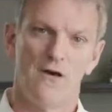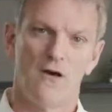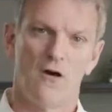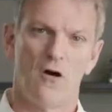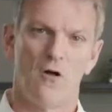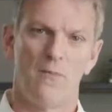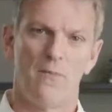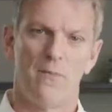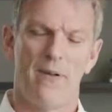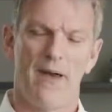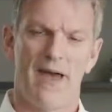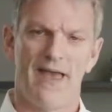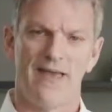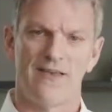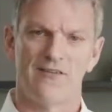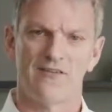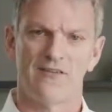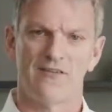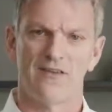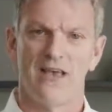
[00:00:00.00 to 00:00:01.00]
on
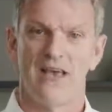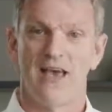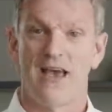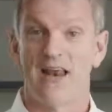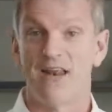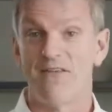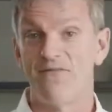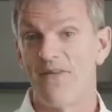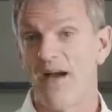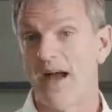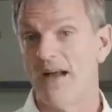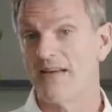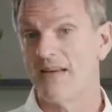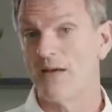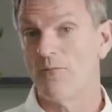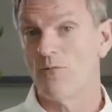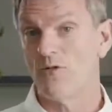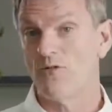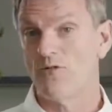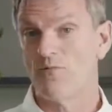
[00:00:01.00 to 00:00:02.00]
pace. And in fact,
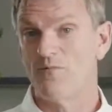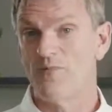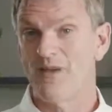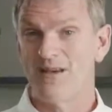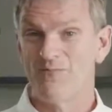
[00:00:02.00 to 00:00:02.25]
it was